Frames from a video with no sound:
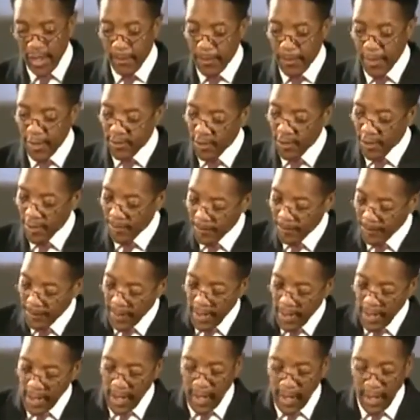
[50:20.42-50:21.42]
get a picture.
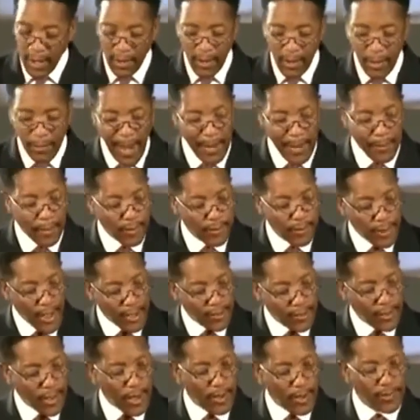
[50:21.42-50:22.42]
Look what the Bible
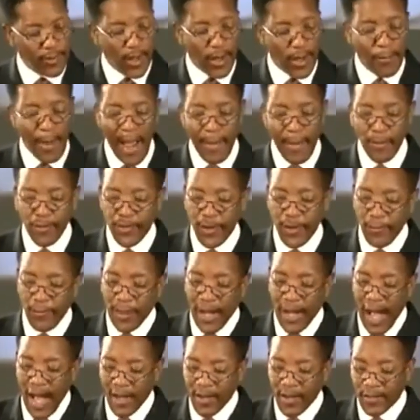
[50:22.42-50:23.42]
says here. So the Bible
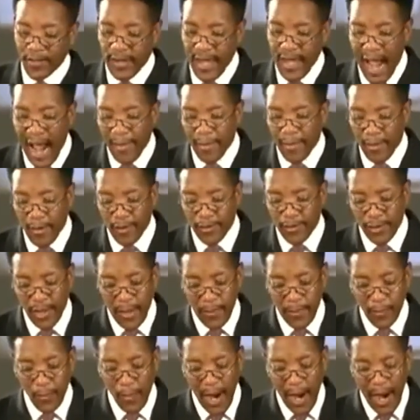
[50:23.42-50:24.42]
said God is gathering us
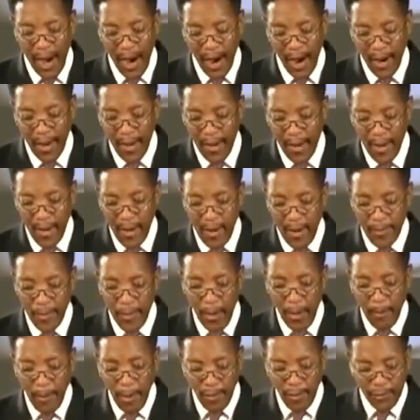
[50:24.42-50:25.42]
in where?
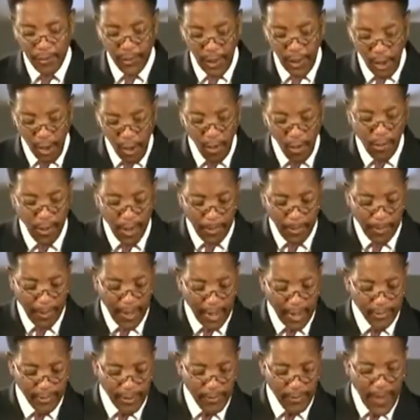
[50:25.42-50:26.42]
The most holy
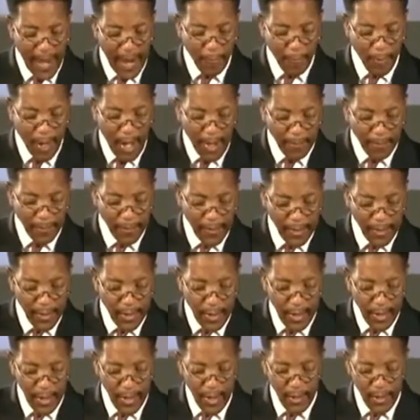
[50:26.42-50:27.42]
place of that what?
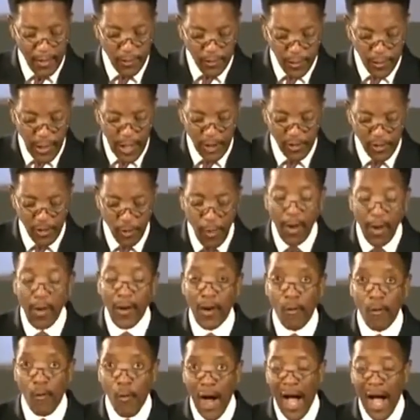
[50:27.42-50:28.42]

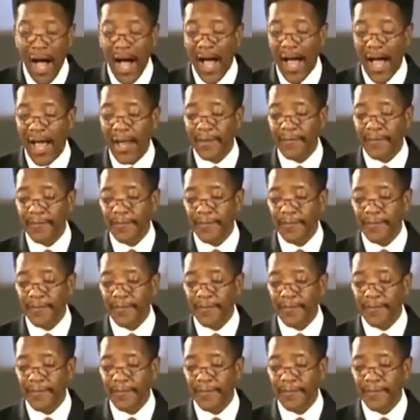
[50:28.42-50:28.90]
Sanctuary. Why?